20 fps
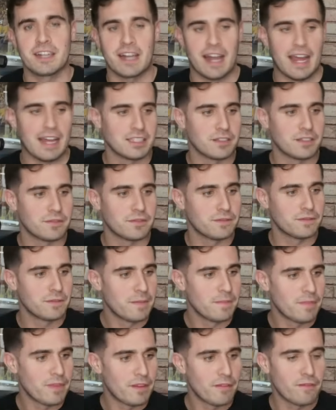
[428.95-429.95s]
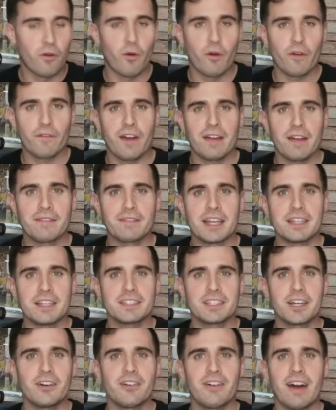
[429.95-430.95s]
And as of 4 or 5
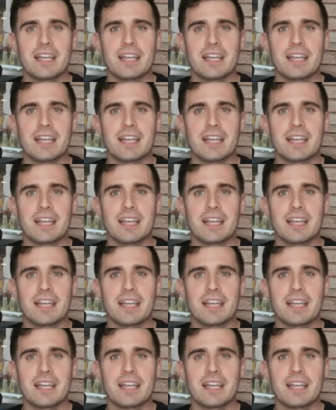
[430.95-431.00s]
days ago,